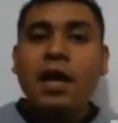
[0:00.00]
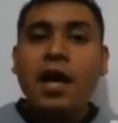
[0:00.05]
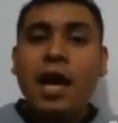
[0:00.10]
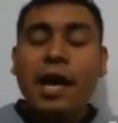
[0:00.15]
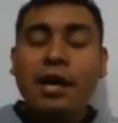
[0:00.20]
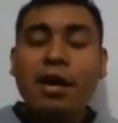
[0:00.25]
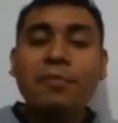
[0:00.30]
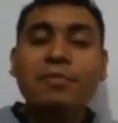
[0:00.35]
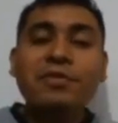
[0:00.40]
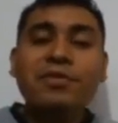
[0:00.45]

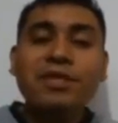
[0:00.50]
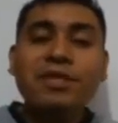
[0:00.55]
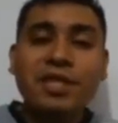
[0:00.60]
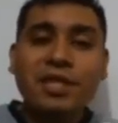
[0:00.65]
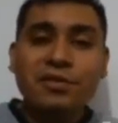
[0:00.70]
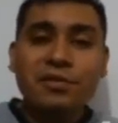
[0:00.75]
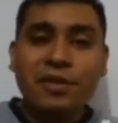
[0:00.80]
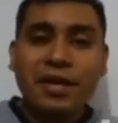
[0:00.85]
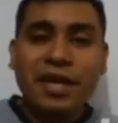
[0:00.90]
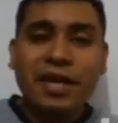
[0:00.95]
I hope to see
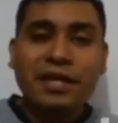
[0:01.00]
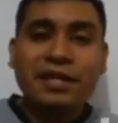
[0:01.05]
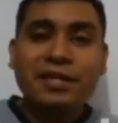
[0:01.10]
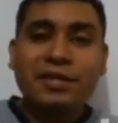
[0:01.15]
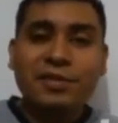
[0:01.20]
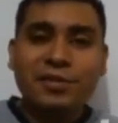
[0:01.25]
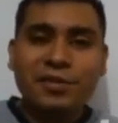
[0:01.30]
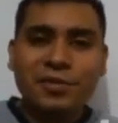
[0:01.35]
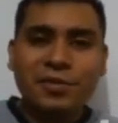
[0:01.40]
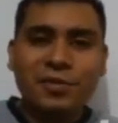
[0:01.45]
you again
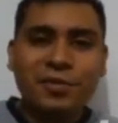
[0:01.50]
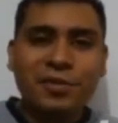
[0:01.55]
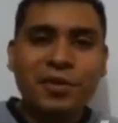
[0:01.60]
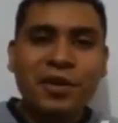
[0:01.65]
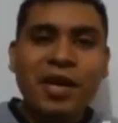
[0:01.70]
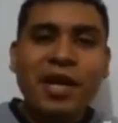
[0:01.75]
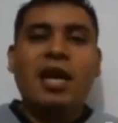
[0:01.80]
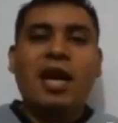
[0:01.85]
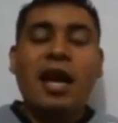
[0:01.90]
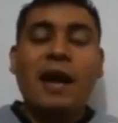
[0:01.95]
soon.
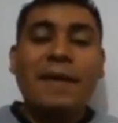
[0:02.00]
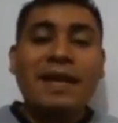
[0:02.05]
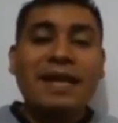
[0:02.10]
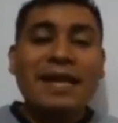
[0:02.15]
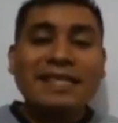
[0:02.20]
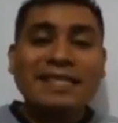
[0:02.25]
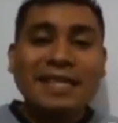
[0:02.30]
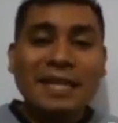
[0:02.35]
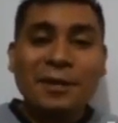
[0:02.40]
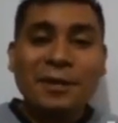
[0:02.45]
Have an
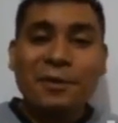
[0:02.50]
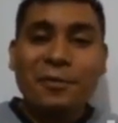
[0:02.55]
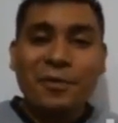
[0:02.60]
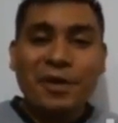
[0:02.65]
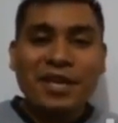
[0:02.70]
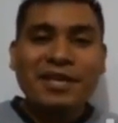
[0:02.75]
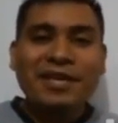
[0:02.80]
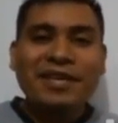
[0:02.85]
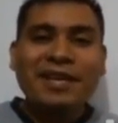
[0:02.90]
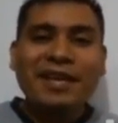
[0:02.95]
excellent
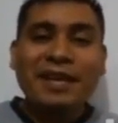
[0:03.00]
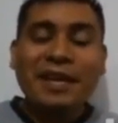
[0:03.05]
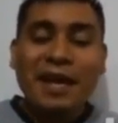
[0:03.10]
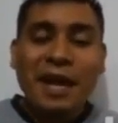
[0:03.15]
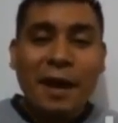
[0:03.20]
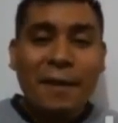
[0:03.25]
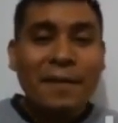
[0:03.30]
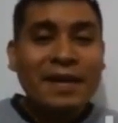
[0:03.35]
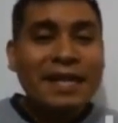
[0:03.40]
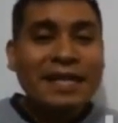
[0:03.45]
week,
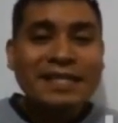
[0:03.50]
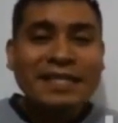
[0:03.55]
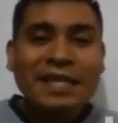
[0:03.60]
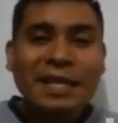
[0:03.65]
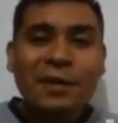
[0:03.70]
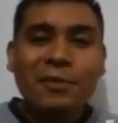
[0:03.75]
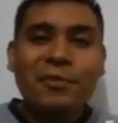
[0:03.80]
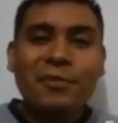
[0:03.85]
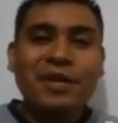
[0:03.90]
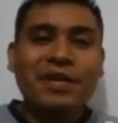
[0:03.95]
have an
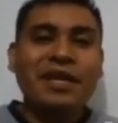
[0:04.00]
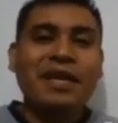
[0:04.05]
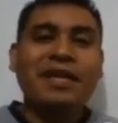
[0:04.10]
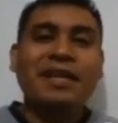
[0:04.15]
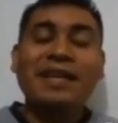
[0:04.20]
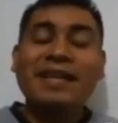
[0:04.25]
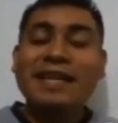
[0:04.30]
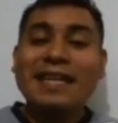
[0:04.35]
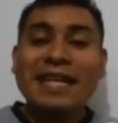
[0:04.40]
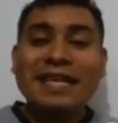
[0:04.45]
excellent weekend,
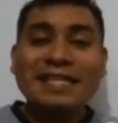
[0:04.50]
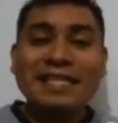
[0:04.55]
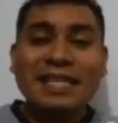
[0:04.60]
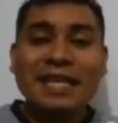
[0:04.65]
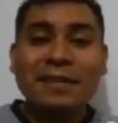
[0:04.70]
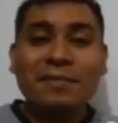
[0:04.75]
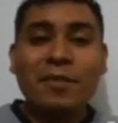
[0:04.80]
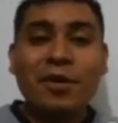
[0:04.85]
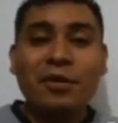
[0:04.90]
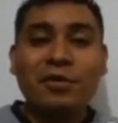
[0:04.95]
and an
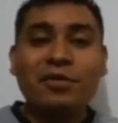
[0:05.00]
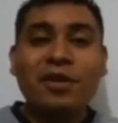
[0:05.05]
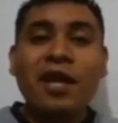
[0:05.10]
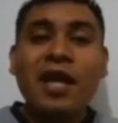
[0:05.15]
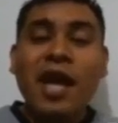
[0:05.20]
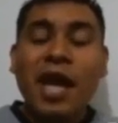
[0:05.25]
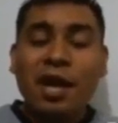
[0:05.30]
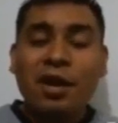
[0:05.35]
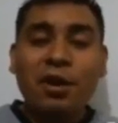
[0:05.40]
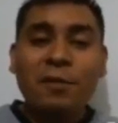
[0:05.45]
excellent month.
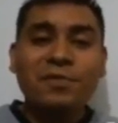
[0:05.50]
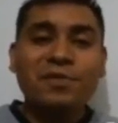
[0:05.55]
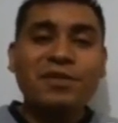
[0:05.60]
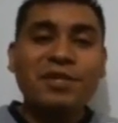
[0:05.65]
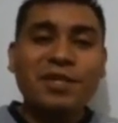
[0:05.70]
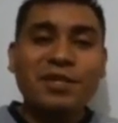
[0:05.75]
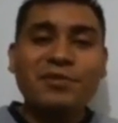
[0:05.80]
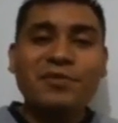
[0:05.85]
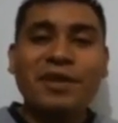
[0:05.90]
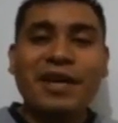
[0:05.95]
I hope to
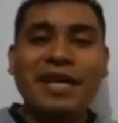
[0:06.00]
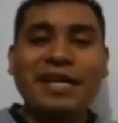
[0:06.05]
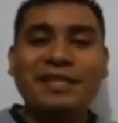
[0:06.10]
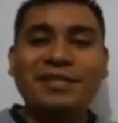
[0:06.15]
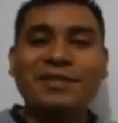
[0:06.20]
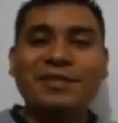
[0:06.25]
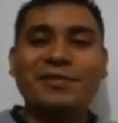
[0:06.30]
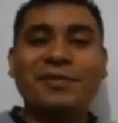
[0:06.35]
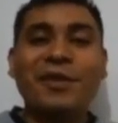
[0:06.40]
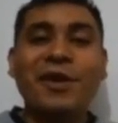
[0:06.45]
see you again
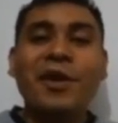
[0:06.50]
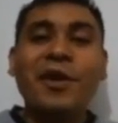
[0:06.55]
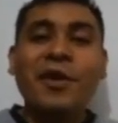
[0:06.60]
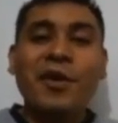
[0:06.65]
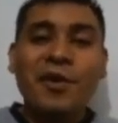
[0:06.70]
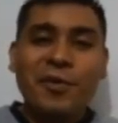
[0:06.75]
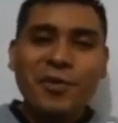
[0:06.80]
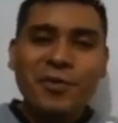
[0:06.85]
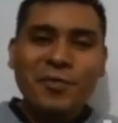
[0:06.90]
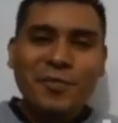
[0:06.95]
soon.
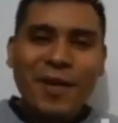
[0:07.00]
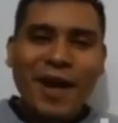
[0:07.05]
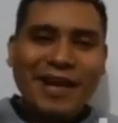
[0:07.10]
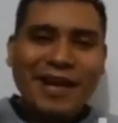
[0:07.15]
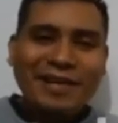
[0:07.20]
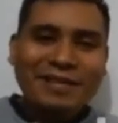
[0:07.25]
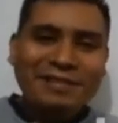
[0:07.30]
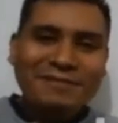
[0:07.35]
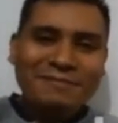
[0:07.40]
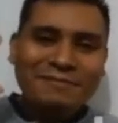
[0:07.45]

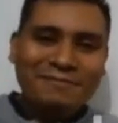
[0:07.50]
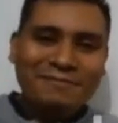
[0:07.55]
Goodbye.